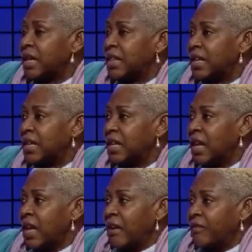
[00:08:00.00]
I think
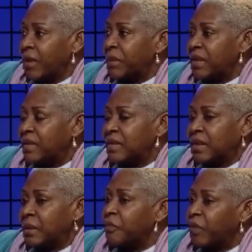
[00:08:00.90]

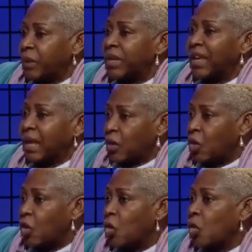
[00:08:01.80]
feminism from the
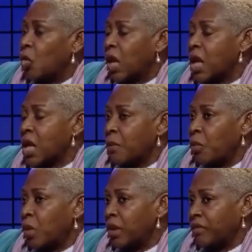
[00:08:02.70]
get-go,
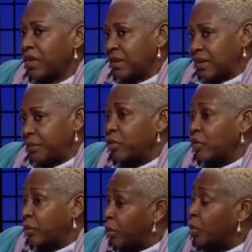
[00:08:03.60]
one of its
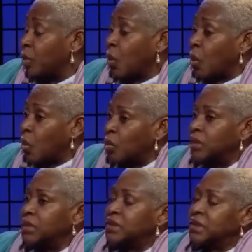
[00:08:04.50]
principal
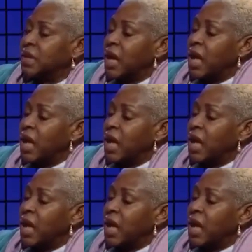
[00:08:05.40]
goals